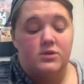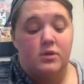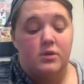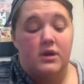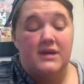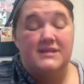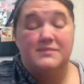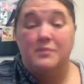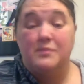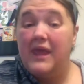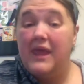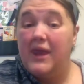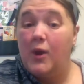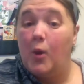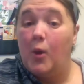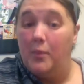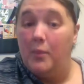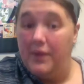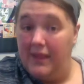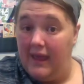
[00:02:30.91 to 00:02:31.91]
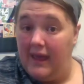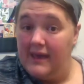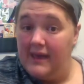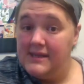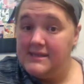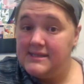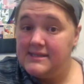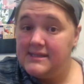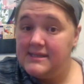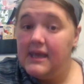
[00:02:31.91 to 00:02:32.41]
whereas Play-Doh
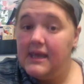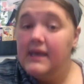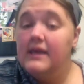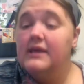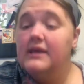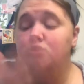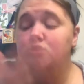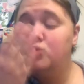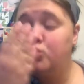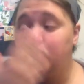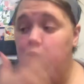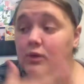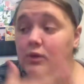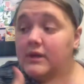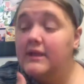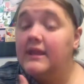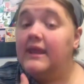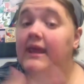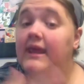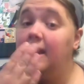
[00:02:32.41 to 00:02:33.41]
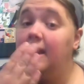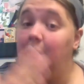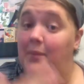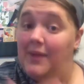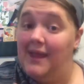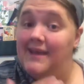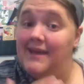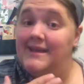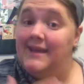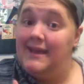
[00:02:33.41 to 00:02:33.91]
Plus is really going to
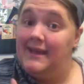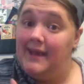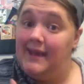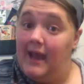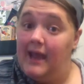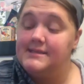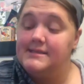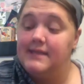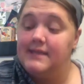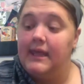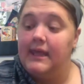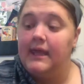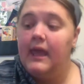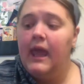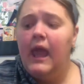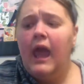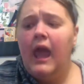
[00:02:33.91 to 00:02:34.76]
blend in nicely.